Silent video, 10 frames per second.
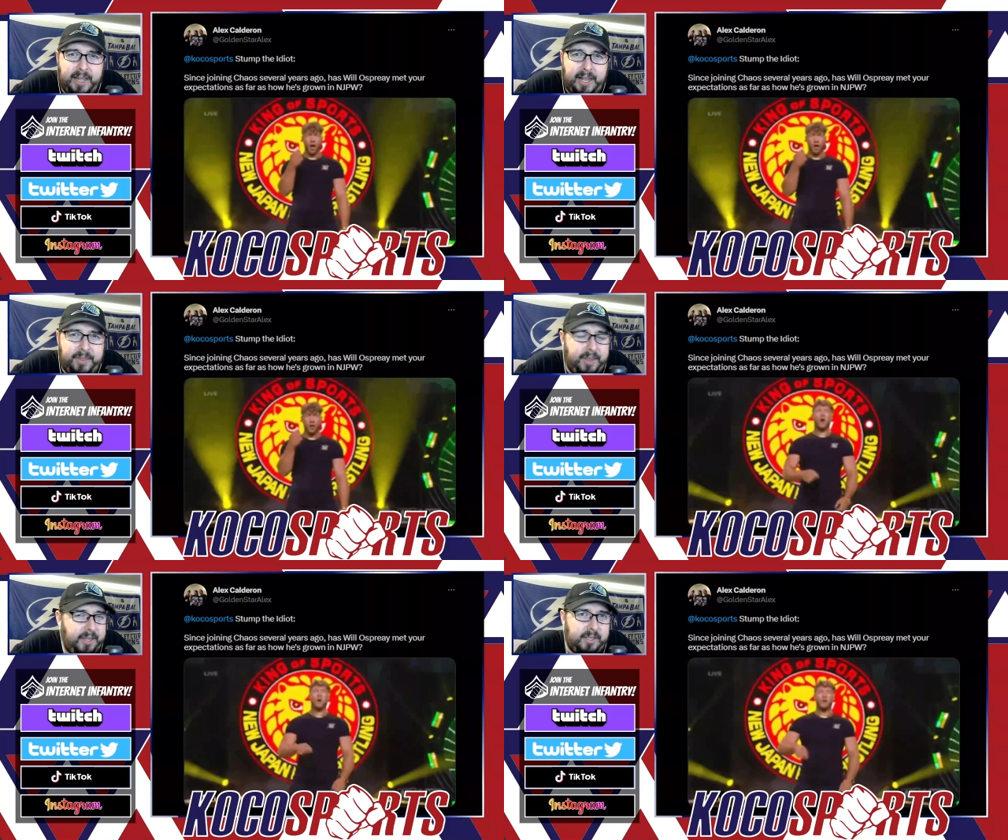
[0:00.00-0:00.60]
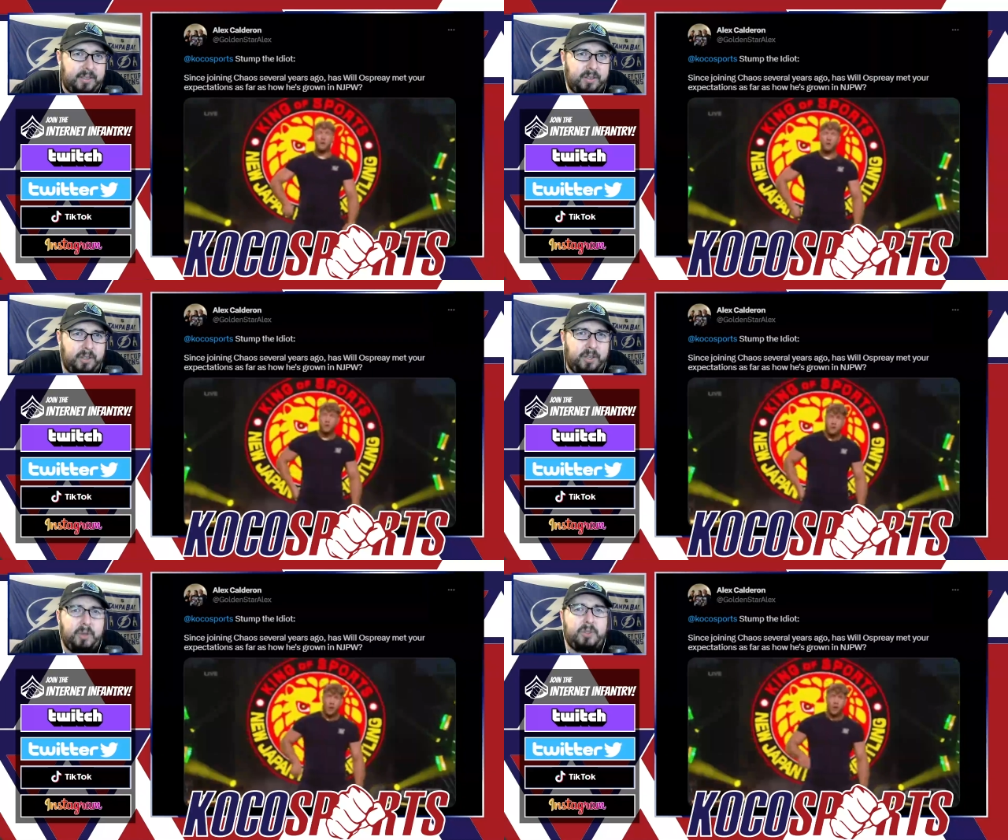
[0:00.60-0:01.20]
I think
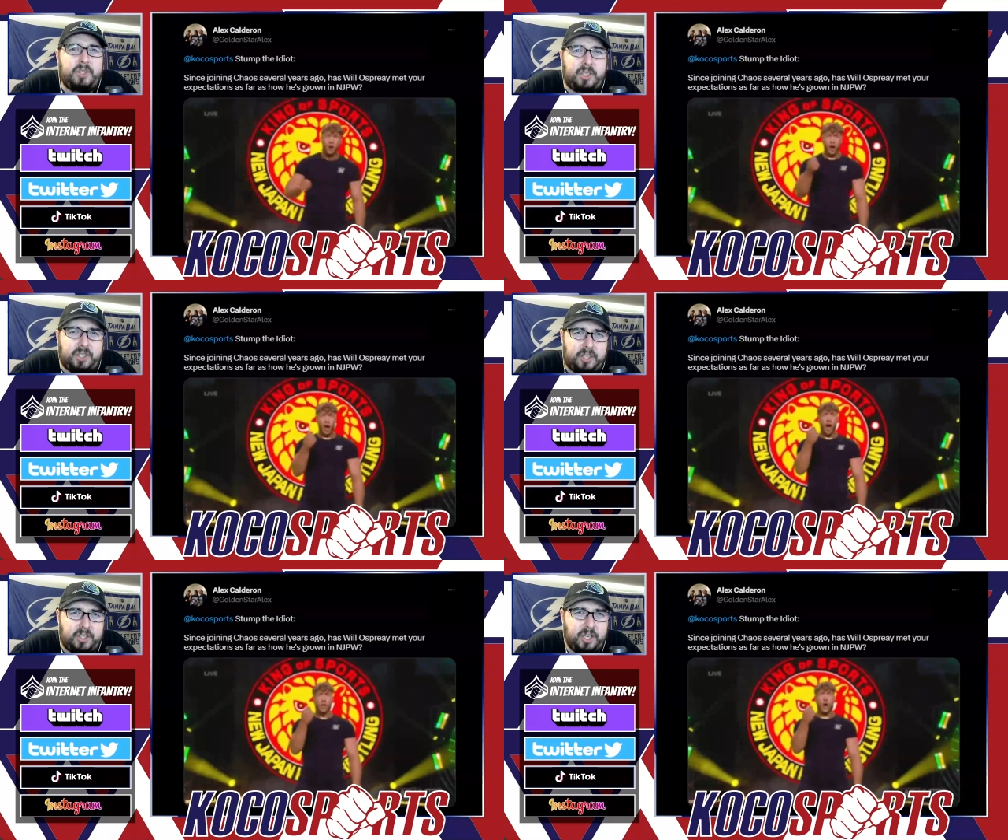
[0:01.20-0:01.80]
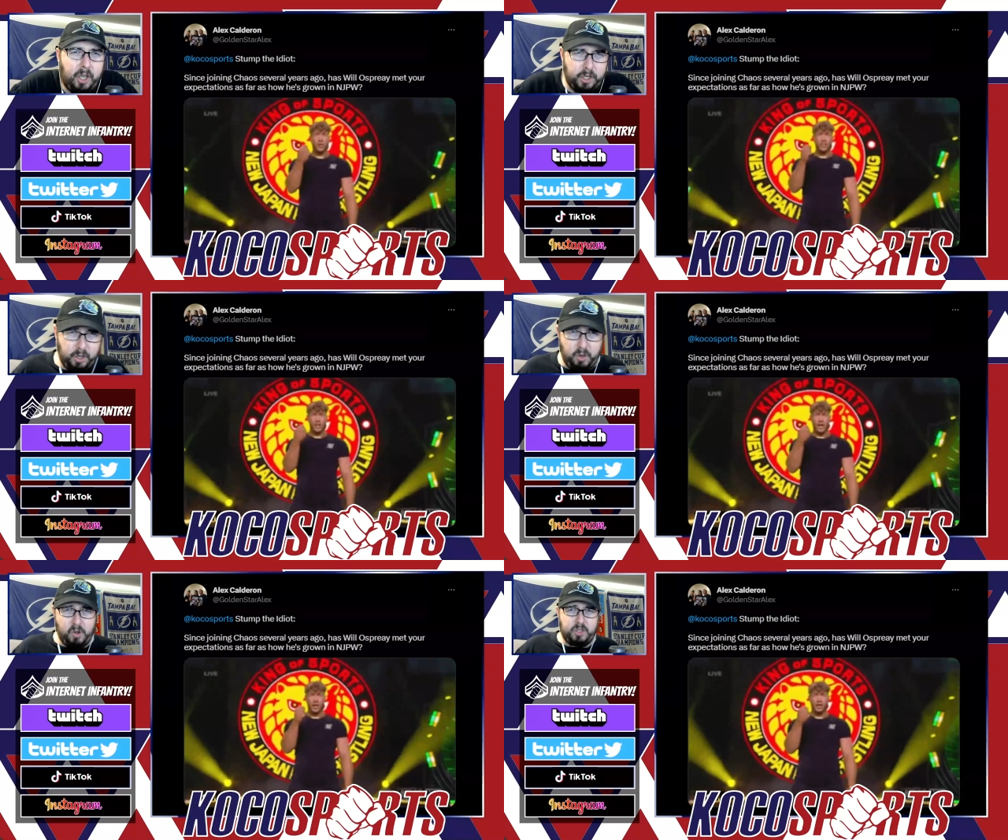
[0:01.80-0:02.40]
huge success.
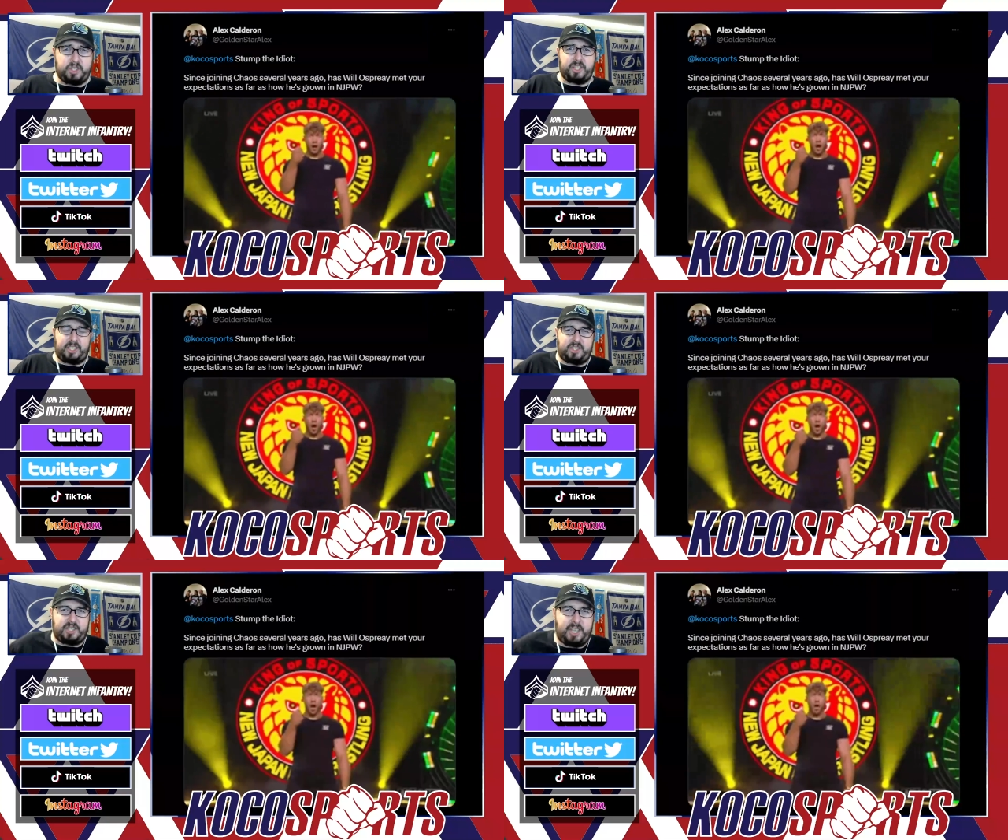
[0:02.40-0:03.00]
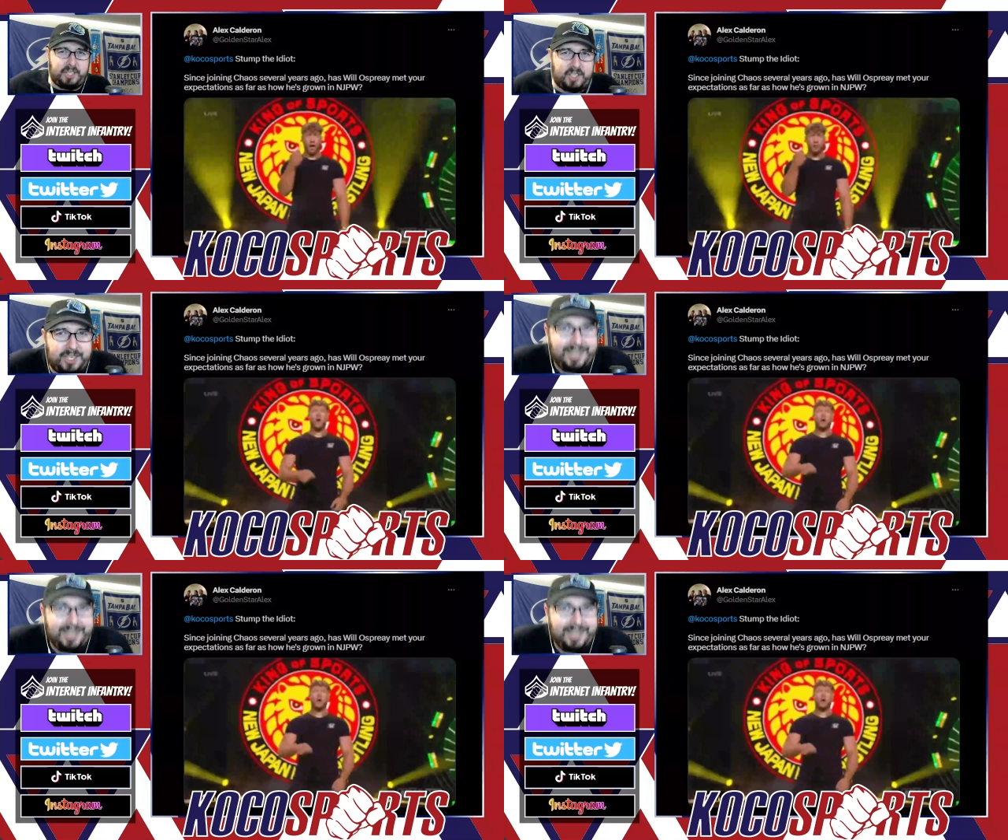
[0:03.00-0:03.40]
Huge success.